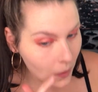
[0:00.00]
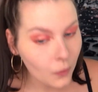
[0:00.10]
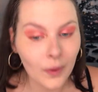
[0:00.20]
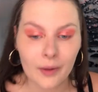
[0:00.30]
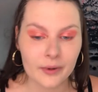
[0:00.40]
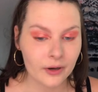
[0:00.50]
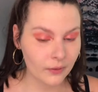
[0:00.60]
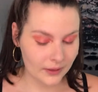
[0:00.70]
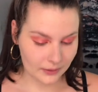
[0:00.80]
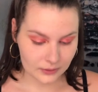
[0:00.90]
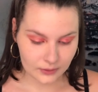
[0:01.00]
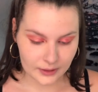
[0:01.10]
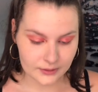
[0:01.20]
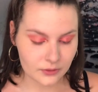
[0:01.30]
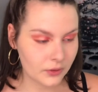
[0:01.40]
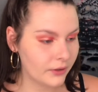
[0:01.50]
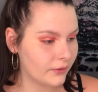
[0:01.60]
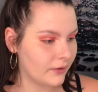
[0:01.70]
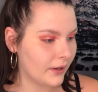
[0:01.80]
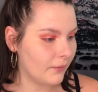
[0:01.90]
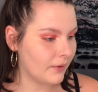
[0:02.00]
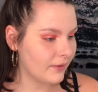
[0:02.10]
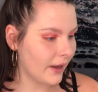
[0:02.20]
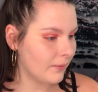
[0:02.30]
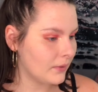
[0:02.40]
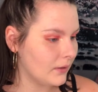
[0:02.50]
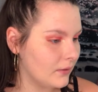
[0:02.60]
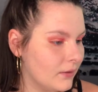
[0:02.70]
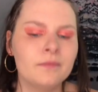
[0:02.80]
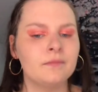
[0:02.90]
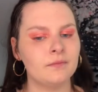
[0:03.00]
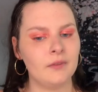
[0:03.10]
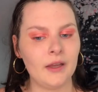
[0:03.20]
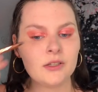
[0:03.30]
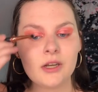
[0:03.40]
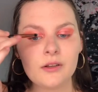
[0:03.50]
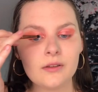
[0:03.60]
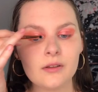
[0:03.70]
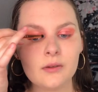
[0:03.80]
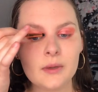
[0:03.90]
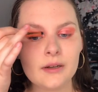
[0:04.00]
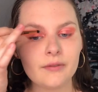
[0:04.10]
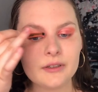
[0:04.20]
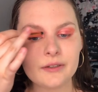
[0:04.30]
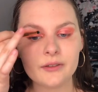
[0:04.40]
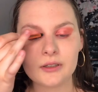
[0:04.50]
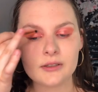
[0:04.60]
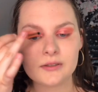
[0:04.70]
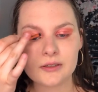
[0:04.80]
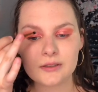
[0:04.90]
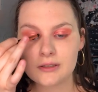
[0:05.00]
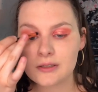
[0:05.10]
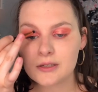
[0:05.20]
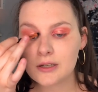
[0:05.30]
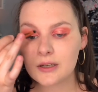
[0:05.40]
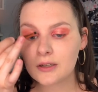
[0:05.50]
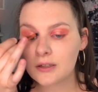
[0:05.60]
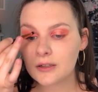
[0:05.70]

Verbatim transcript: Wow, we're going a little editorial today. What is happening? That shade has a little bit of a different consistency.